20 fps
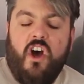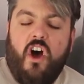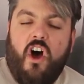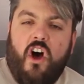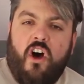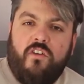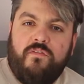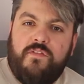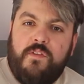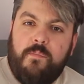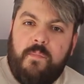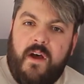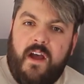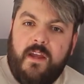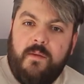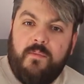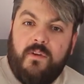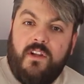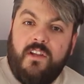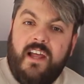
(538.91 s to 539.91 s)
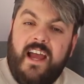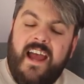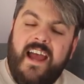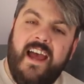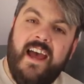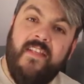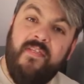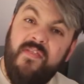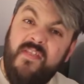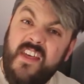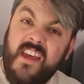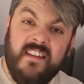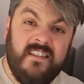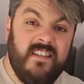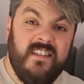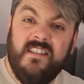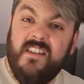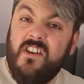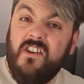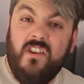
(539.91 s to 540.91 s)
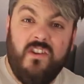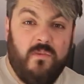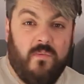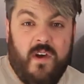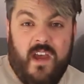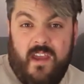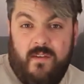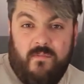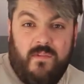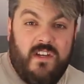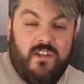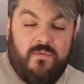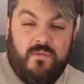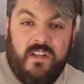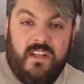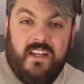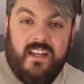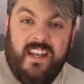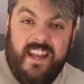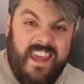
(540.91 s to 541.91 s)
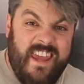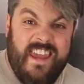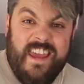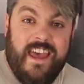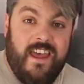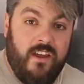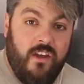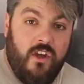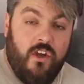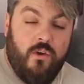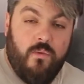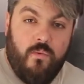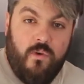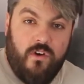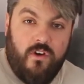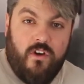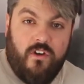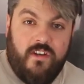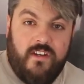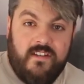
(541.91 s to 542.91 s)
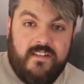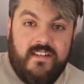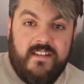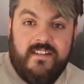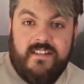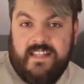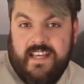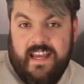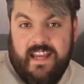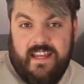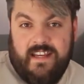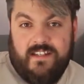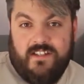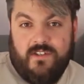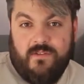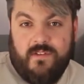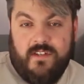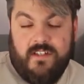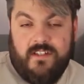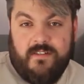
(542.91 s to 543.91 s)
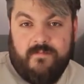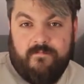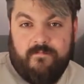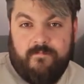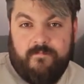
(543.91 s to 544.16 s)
of the Bible. And this is another way in which we can hear what God is saying to us.